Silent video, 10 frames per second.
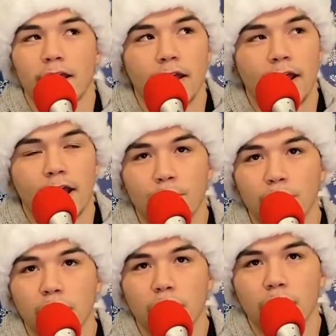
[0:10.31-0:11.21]

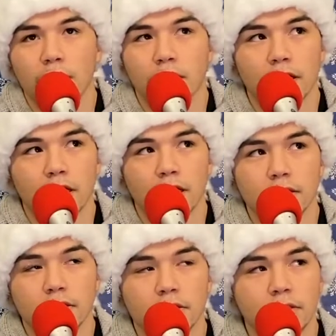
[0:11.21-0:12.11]
Happy. I
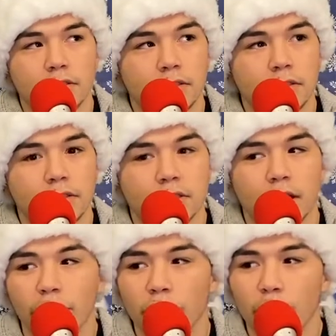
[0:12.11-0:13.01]

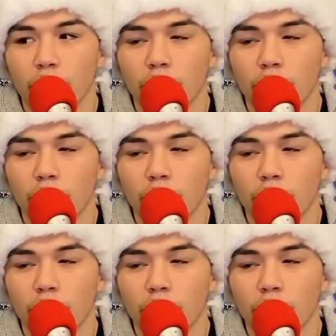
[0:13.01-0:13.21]
don't know.